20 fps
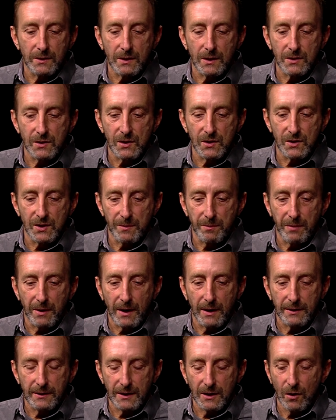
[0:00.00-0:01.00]
does is
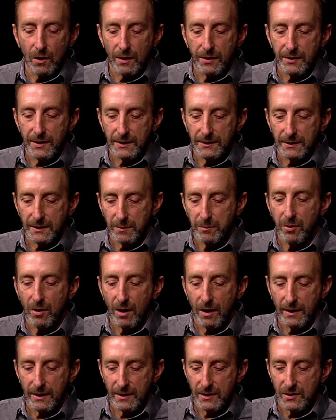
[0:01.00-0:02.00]
the authentic
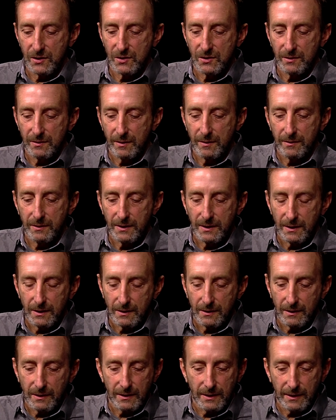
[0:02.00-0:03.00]
part is,
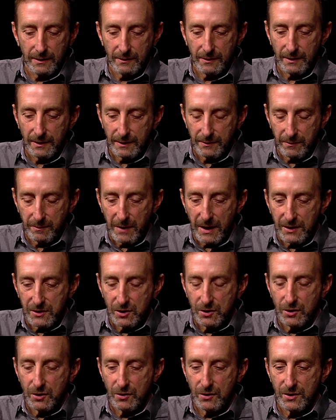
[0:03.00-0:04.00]
and
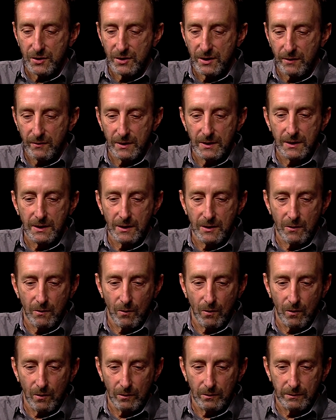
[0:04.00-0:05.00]
imagine you're a
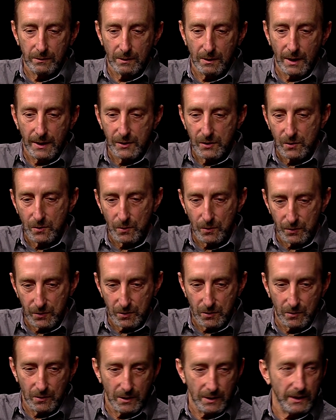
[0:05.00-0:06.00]
17-year-old high school
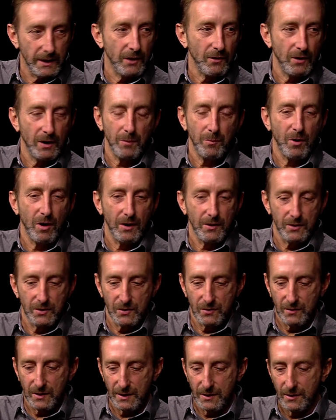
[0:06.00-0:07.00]
student here on
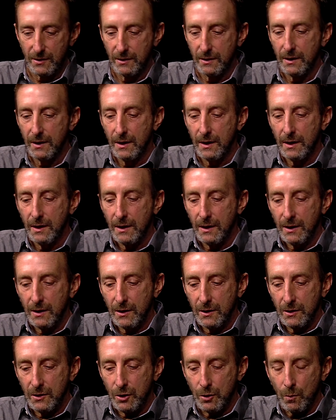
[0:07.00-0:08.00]
Martha's Vineyard.
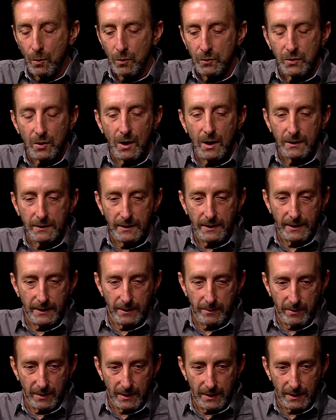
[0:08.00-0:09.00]
You won't talk to
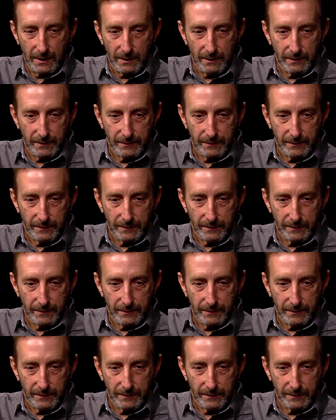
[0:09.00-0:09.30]
anybody.